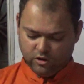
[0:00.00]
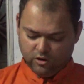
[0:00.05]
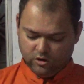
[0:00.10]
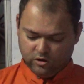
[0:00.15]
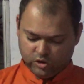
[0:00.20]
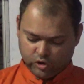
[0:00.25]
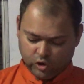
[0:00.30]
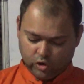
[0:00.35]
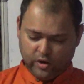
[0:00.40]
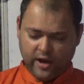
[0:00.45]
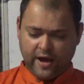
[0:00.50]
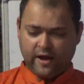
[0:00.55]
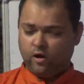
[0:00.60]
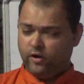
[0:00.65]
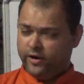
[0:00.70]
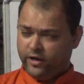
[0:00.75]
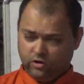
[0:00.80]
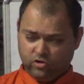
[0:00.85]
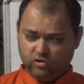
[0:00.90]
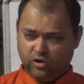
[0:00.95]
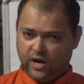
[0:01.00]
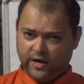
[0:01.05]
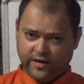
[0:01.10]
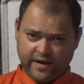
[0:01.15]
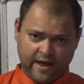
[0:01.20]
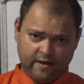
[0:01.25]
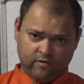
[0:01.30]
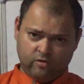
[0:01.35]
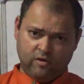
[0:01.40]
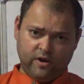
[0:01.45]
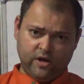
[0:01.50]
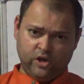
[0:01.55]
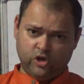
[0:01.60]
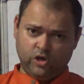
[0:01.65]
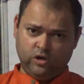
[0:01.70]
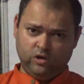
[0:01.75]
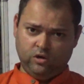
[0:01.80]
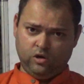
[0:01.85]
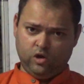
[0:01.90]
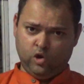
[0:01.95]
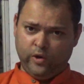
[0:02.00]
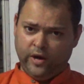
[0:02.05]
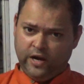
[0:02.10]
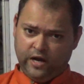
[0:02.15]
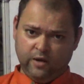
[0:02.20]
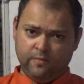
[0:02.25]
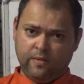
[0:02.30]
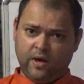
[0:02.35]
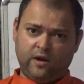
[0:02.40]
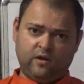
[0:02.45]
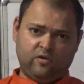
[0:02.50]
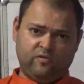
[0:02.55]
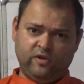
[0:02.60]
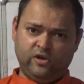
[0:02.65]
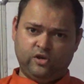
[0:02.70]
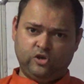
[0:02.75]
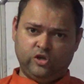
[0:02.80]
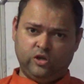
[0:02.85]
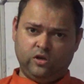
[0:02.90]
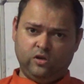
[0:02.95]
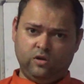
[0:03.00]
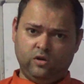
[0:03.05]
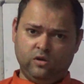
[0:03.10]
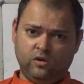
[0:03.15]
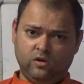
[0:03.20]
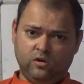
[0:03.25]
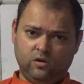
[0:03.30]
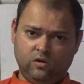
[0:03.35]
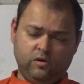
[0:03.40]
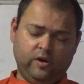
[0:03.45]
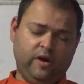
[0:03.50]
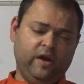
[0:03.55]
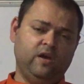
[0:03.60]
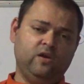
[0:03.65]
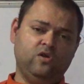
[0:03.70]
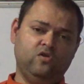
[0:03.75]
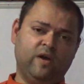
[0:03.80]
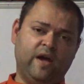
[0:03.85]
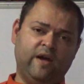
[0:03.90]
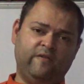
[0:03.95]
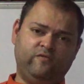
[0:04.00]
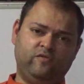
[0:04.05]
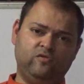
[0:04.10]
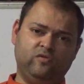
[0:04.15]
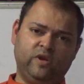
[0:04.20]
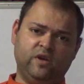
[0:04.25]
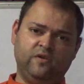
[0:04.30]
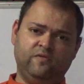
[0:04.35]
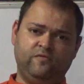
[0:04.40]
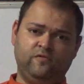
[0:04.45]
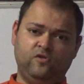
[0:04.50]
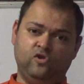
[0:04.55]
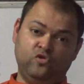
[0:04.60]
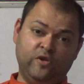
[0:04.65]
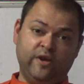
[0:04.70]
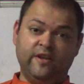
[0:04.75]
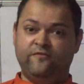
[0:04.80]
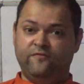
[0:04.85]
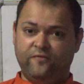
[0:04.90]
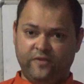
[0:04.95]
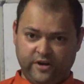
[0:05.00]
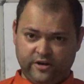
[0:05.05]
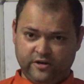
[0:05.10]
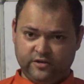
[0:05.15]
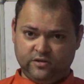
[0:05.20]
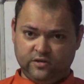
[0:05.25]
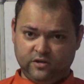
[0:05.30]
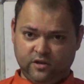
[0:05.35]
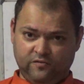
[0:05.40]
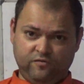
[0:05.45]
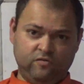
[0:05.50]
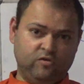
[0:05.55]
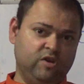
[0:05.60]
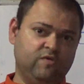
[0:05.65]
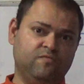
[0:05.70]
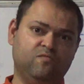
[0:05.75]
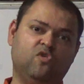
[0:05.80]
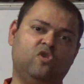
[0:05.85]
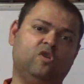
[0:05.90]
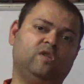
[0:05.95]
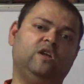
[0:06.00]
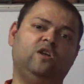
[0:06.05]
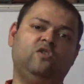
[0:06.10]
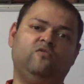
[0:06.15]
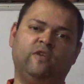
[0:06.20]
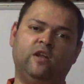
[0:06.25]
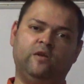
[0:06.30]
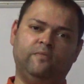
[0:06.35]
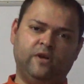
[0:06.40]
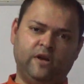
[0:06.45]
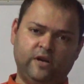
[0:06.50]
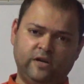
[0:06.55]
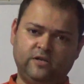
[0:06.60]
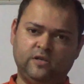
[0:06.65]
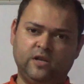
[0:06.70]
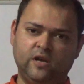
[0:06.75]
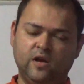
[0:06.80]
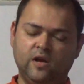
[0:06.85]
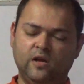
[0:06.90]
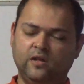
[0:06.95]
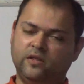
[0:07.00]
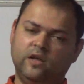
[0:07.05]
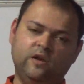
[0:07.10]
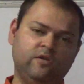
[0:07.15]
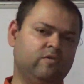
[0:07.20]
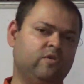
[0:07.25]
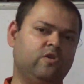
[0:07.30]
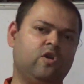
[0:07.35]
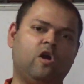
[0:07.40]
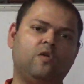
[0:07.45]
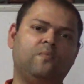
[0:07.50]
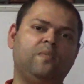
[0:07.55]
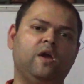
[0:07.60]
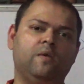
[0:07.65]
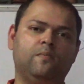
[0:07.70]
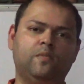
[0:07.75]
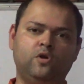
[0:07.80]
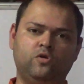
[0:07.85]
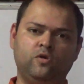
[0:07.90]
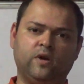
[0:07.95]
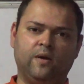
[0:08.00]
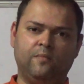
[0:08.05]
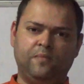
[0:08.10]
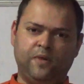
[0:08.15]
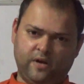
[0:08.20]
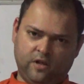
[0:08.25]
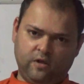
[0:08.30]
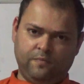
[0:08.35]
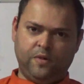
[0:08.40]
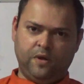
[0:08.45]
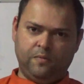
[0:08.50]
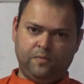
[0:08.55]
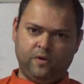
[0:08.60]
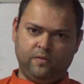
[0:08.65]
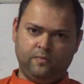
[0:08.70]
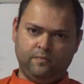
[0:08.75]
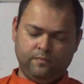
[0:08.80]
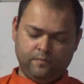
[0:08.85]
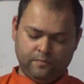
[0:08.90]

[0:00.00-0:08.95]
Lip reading: So, according to our calculation, 20-mark question, okay, you have to give 12 minutes. If you give more than 12 minutes, then you will not be able to complete the paper.